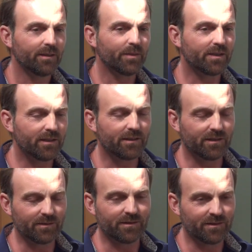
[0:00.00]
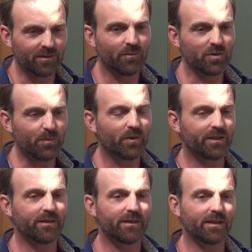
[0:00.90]
But the most
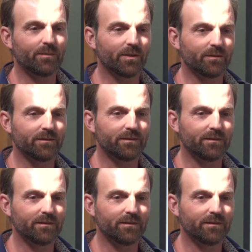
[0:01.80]
poignant thing about